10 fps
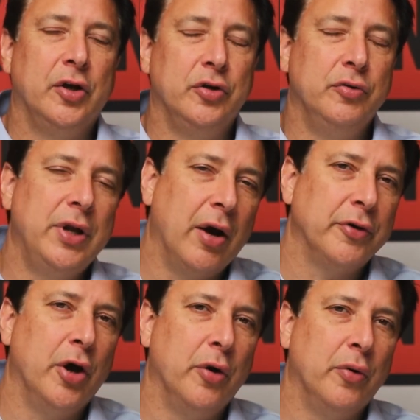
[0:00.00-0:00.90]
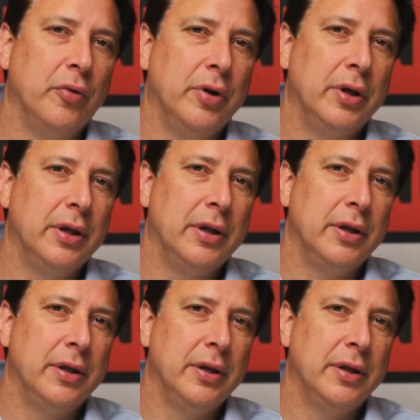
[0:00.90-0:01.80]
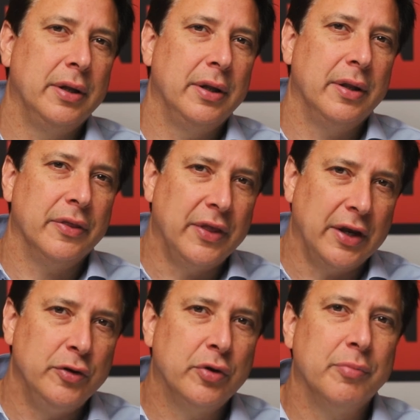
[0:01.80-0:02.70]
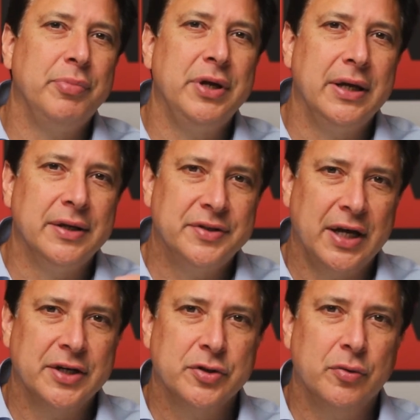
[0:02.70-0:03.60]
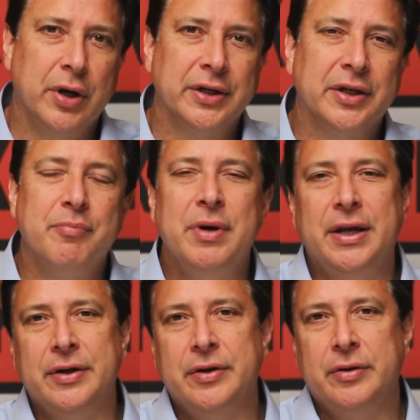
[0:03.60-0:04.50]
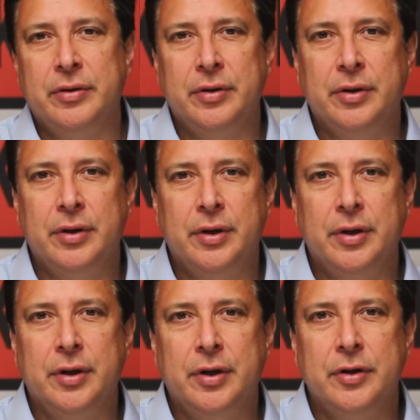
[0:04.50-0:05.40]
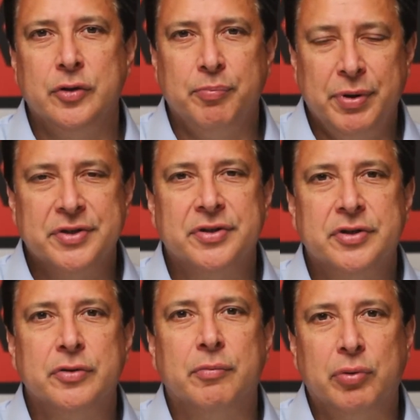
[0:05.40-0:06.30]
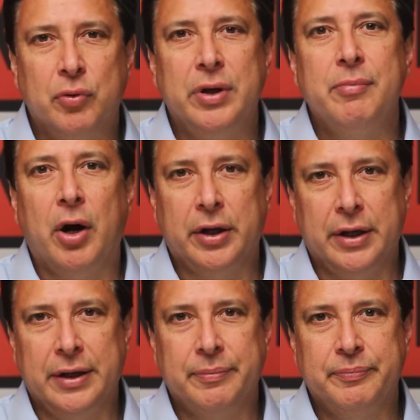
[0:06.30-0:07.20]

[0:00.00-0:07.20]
You now know that you can be intentional and committed to business to employee marketing